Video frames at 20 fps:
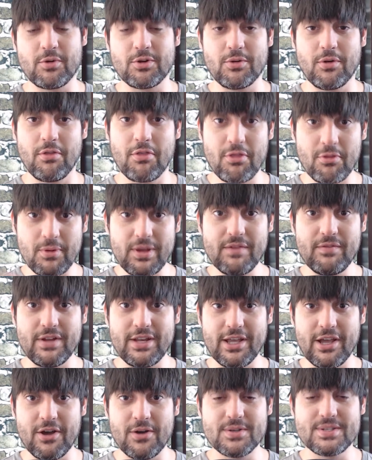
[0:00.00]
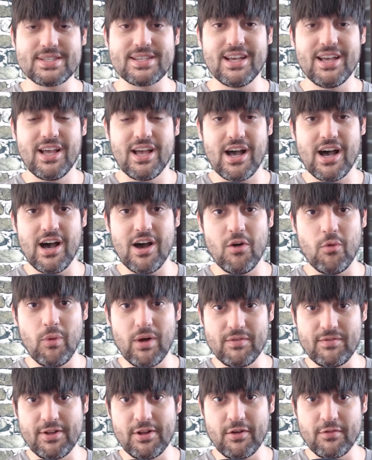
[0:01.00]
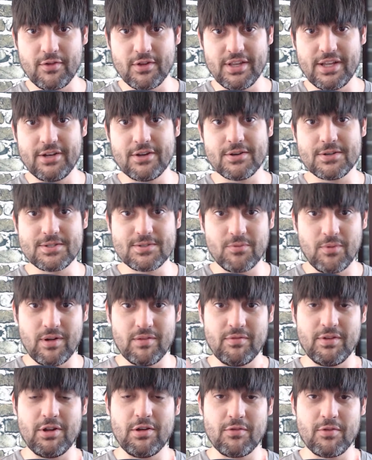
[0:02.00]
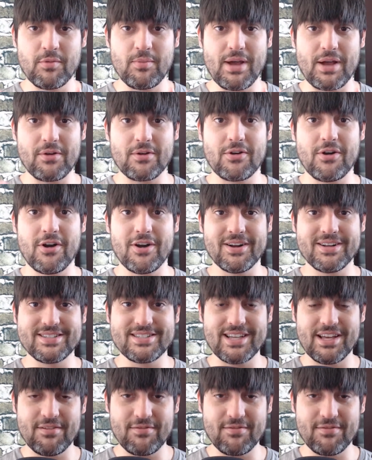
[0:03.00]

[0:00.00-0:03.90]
We're doing 3 videos, one video for leaders, one video for battle cards,